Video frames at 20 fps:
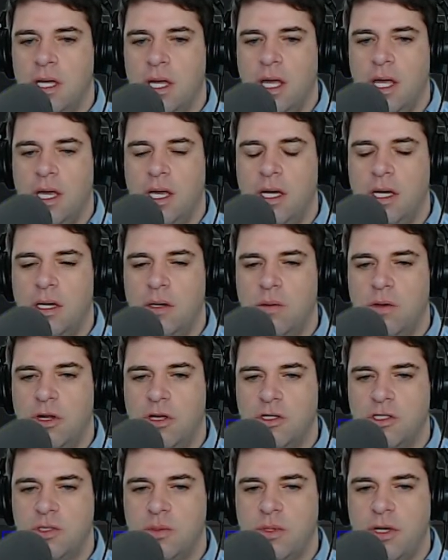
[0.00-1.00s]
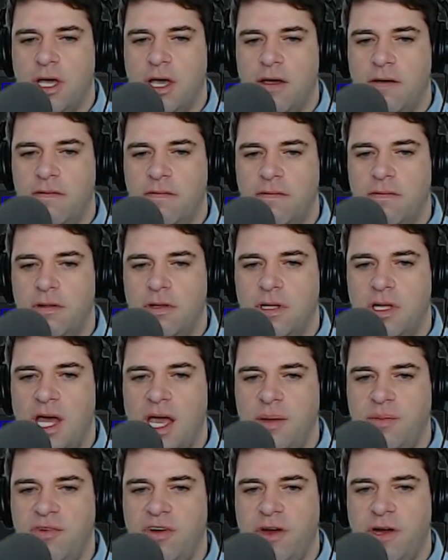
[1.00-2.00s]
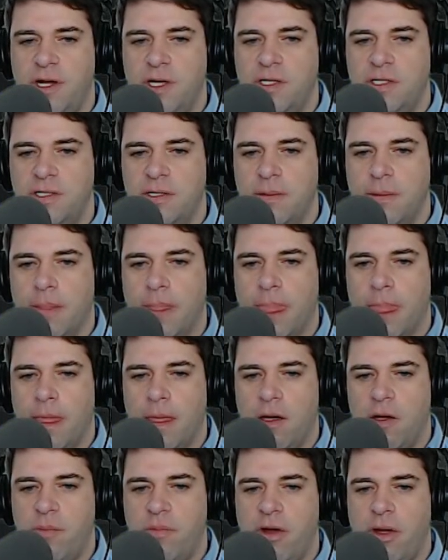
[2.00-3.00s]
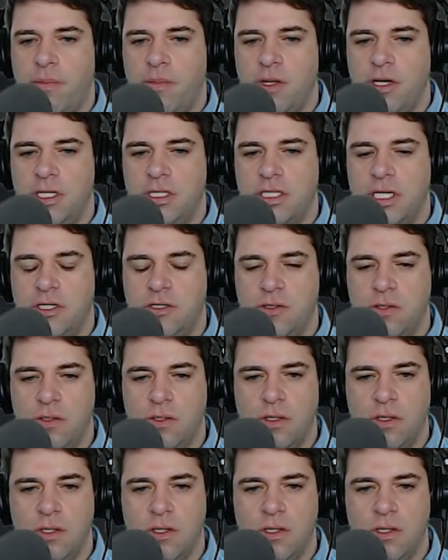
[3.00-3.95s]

And what else do we have? Libraries are probably essential,